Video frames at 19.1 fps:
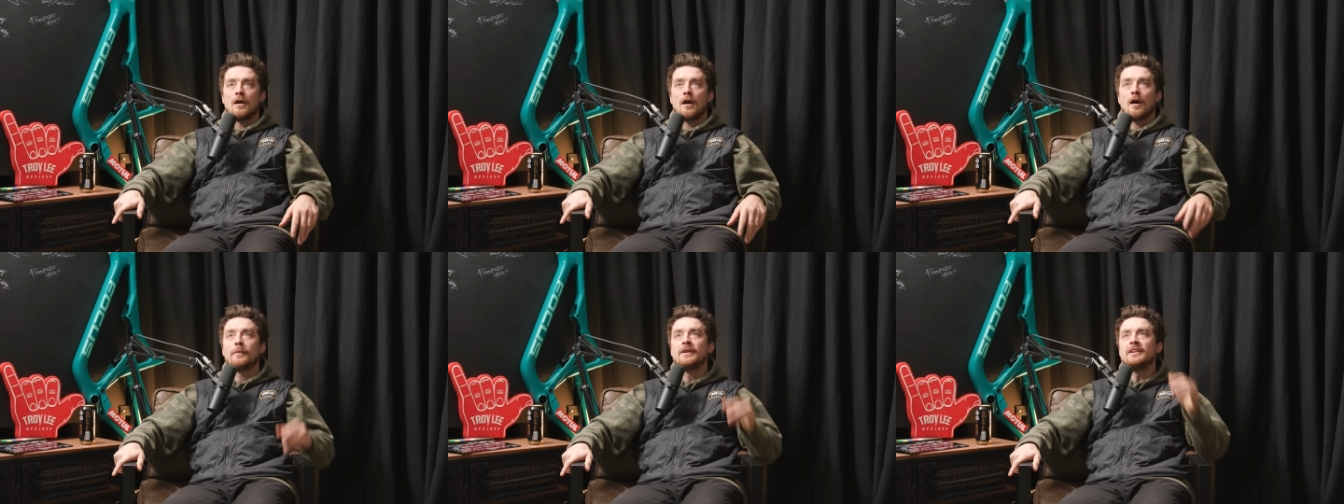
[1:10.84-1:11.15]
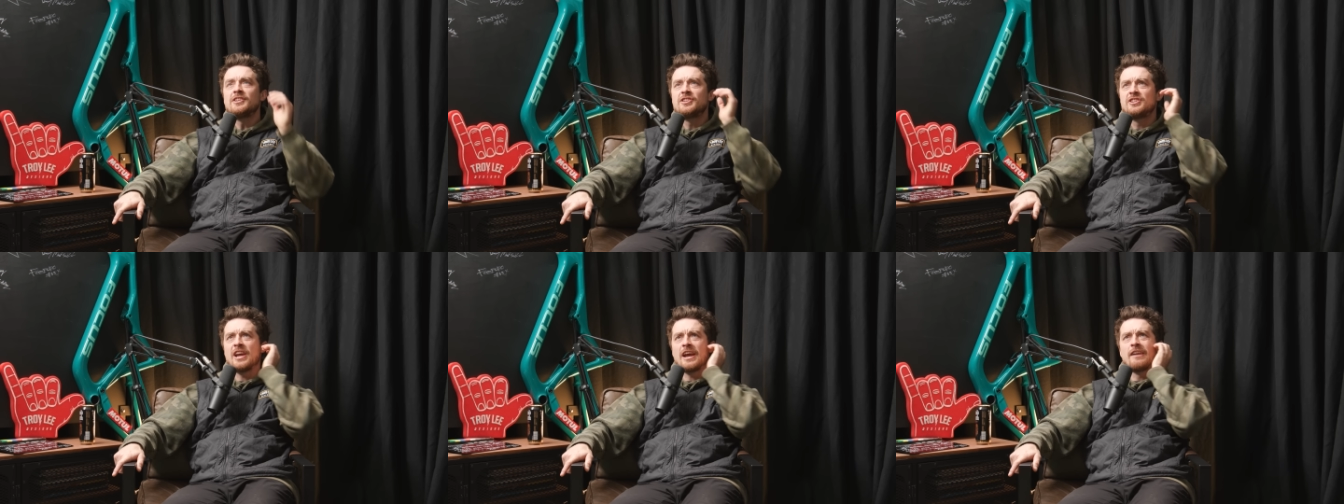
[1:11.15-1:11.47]
I mean,
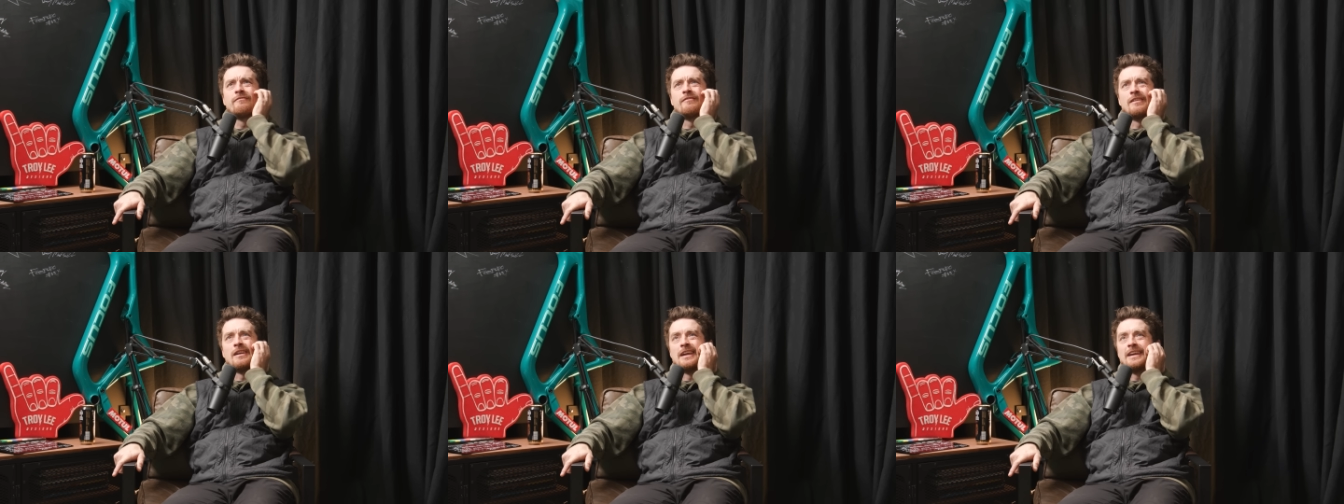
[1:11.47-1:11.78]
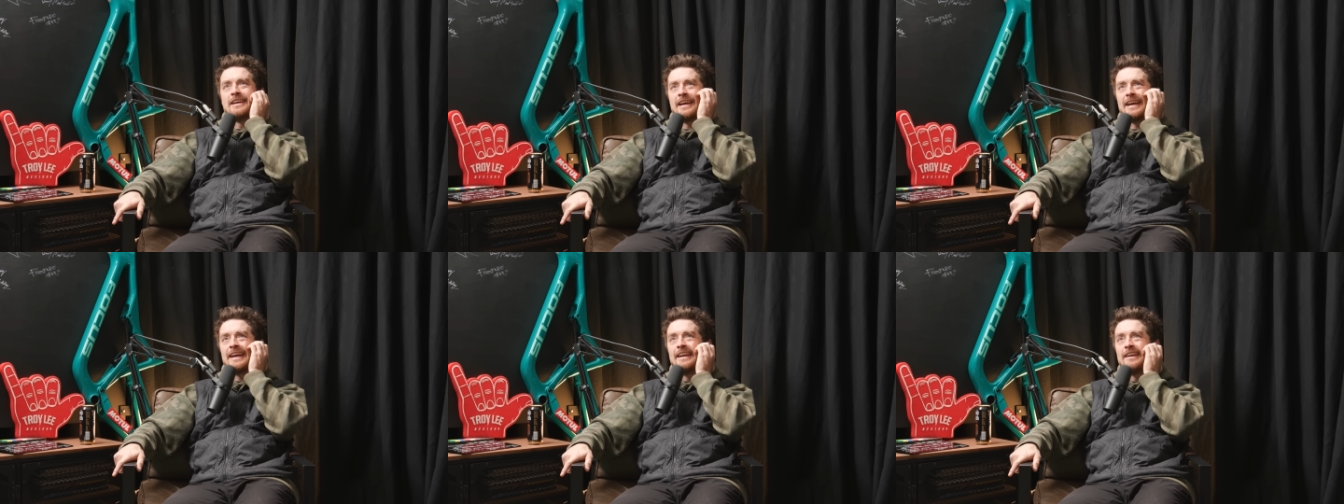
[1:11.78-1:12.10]

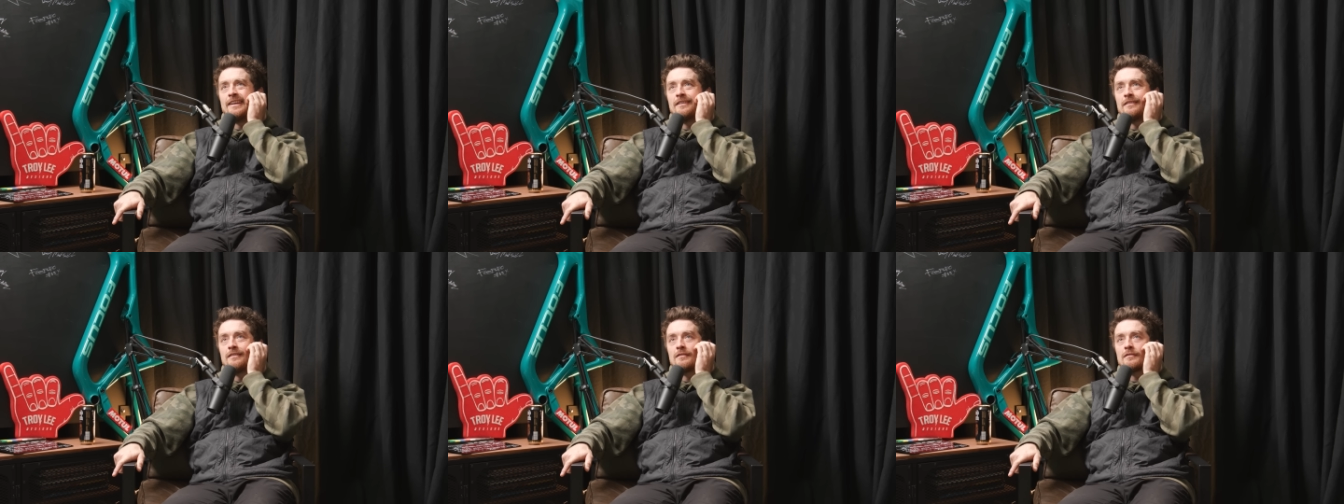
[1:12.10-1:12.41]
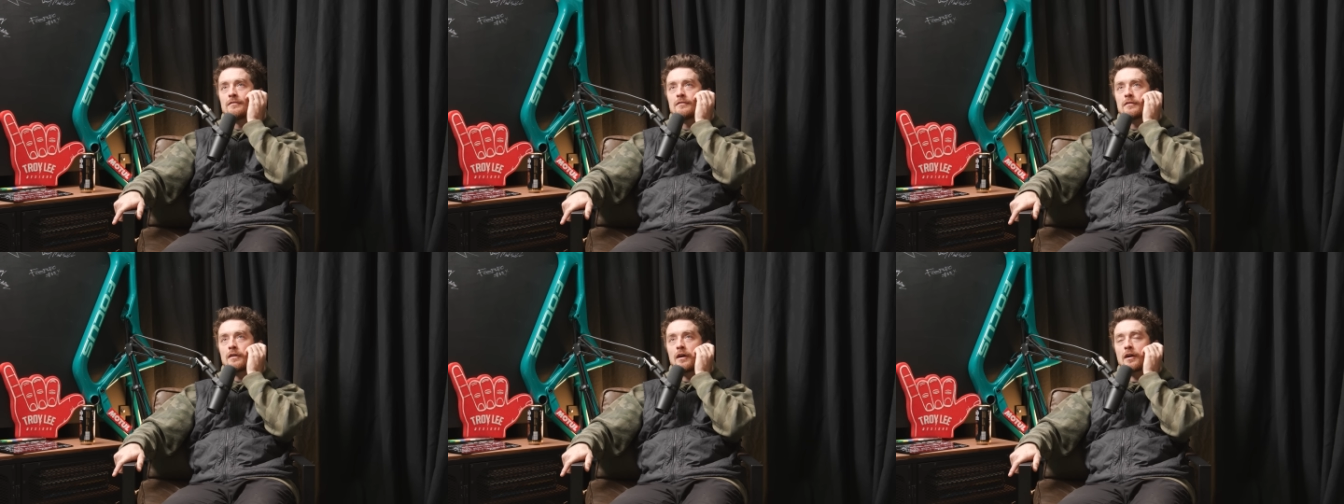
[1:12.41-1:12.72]
generally,
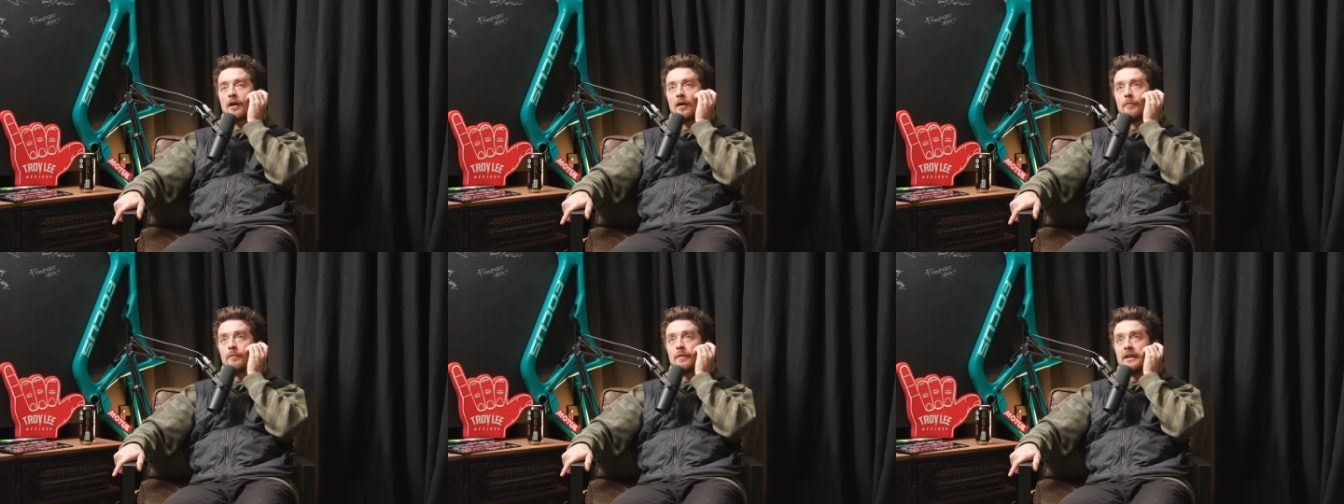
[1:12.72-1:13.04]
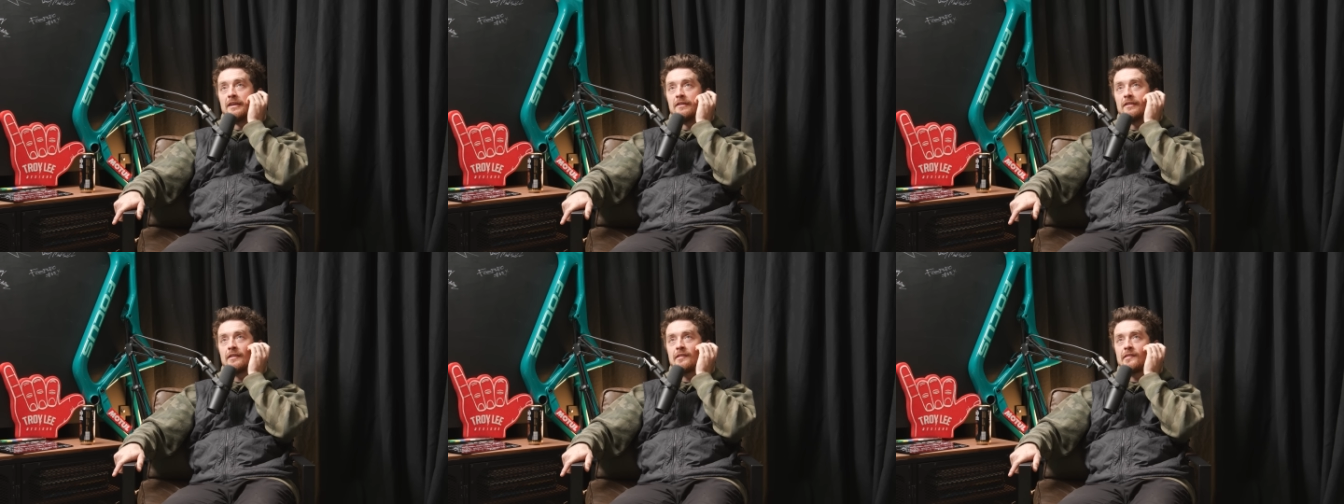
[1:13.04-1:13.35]
I can't
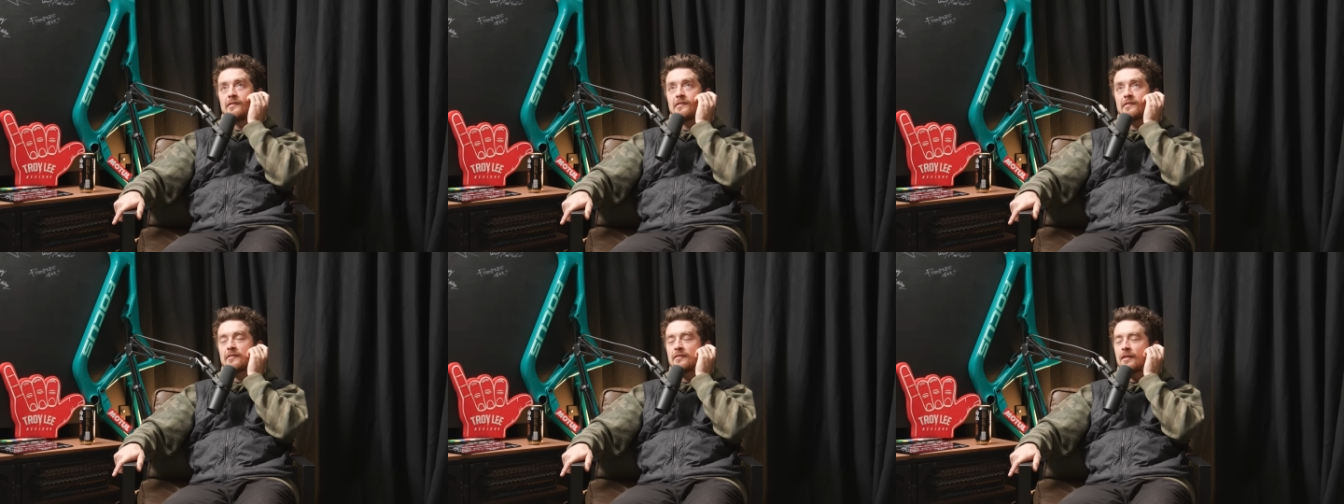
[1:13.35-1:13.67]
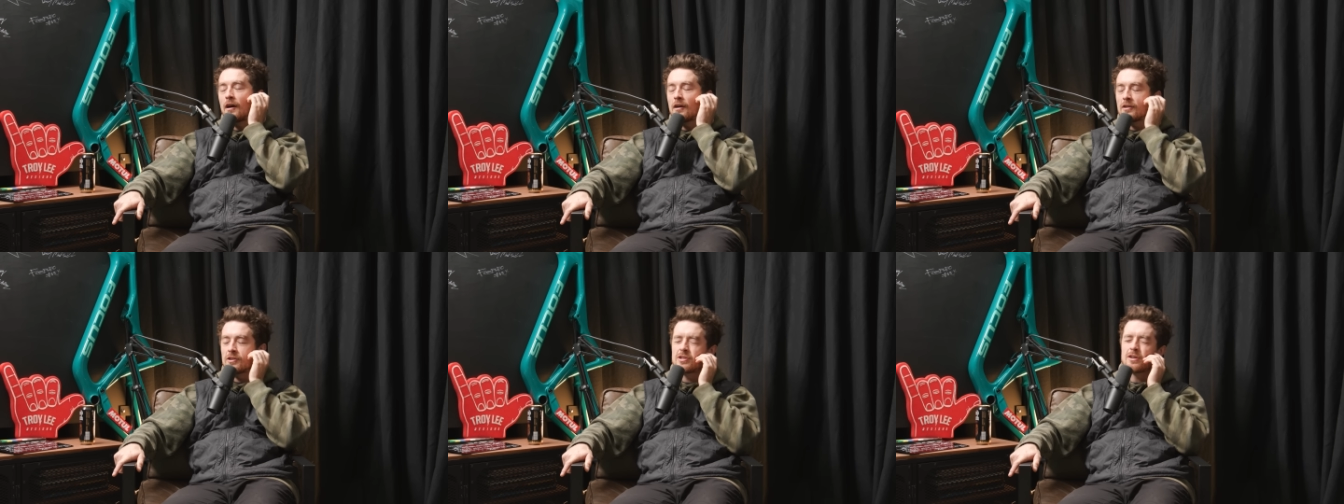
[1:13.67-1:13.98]
believe this is
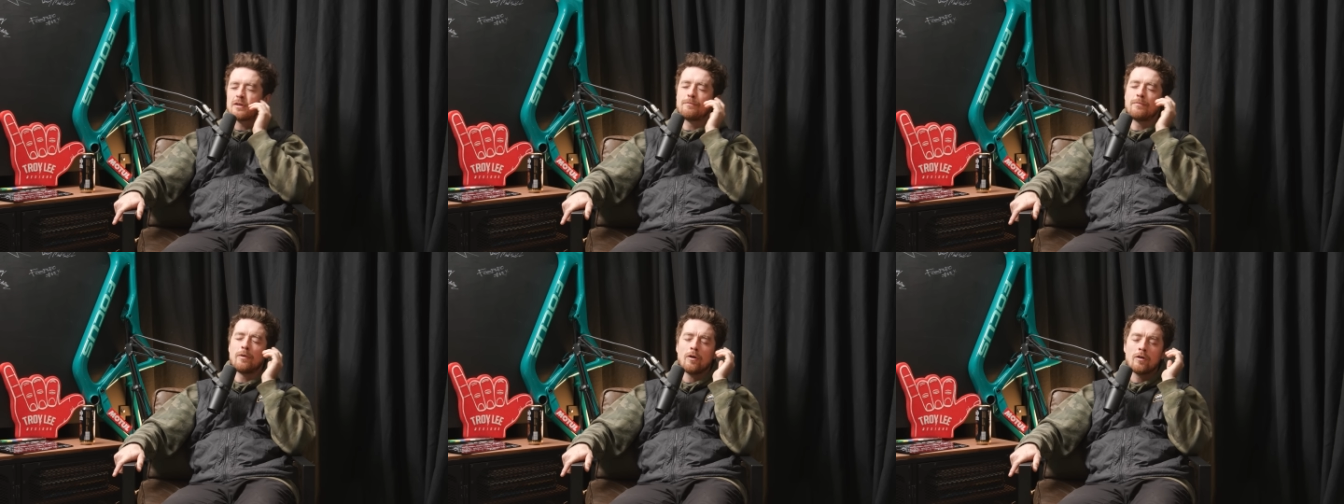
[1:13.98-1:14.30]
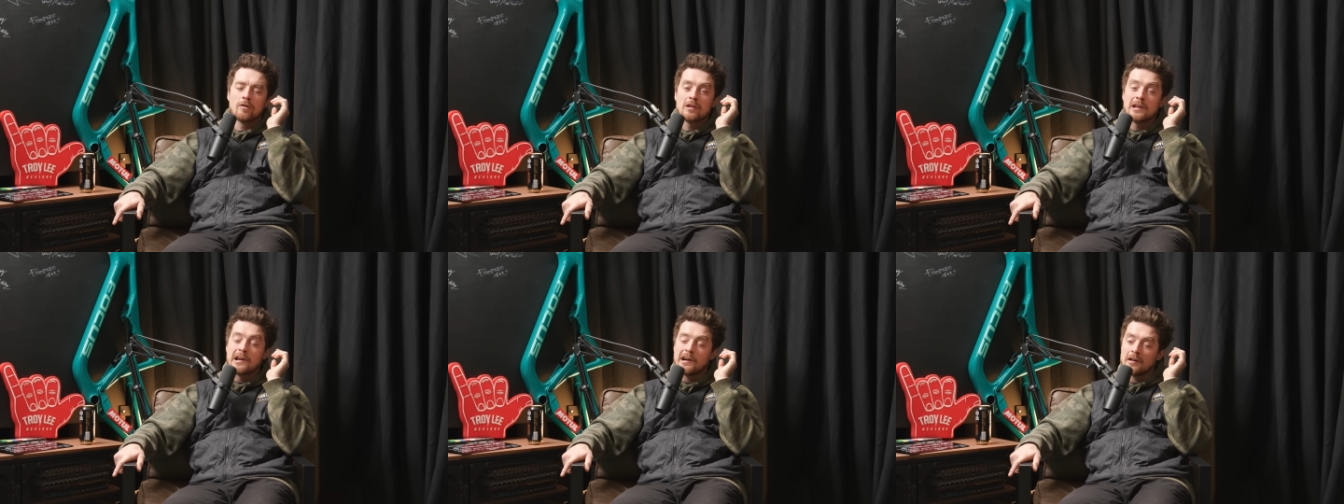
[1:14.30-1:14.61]
such a
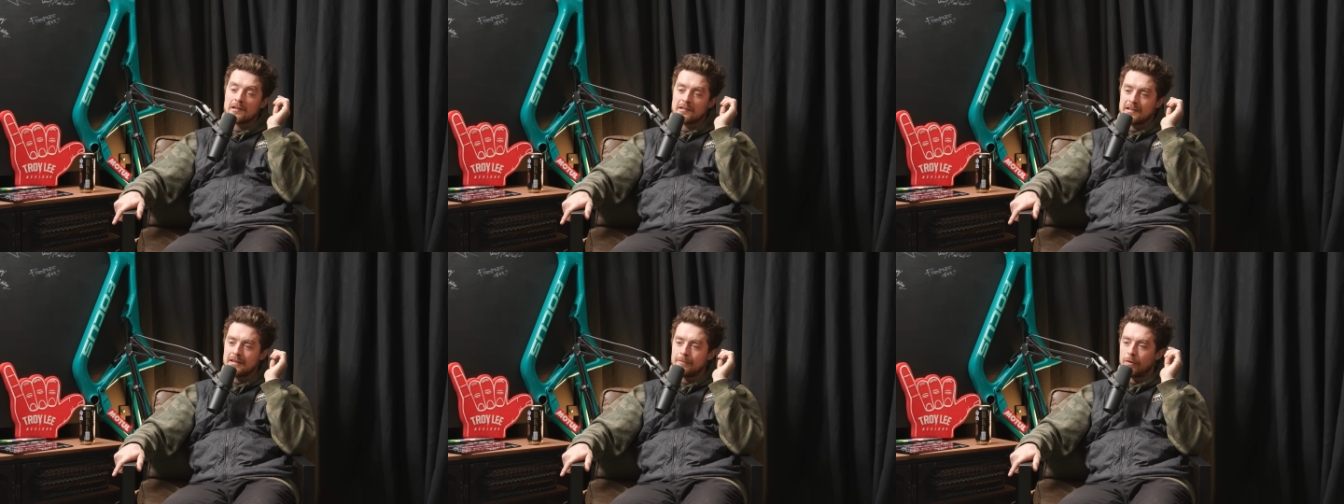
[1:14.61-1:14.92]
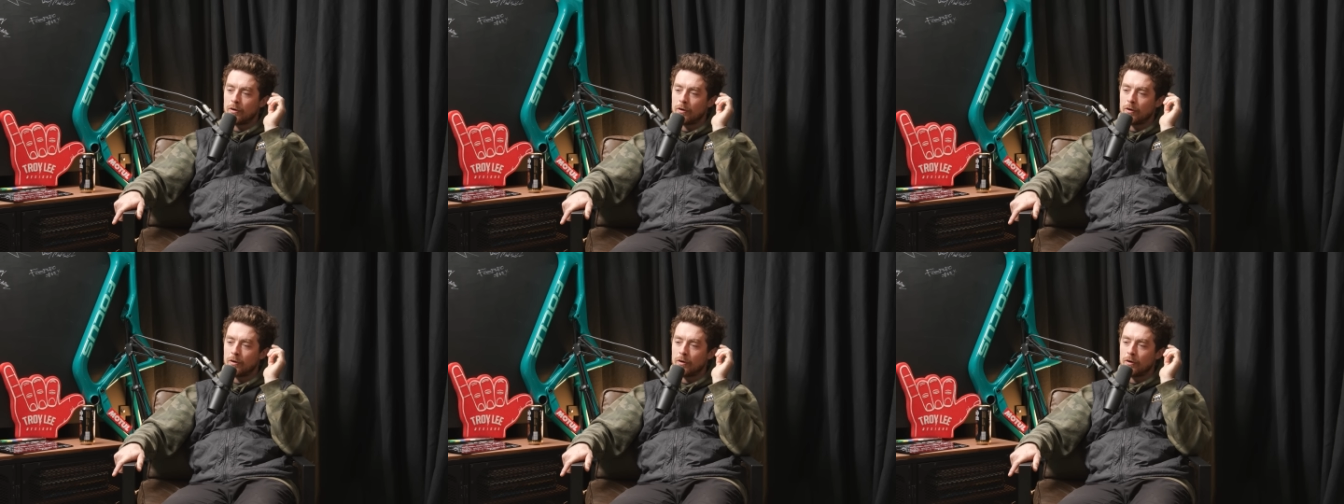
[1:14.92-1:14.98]
podcasty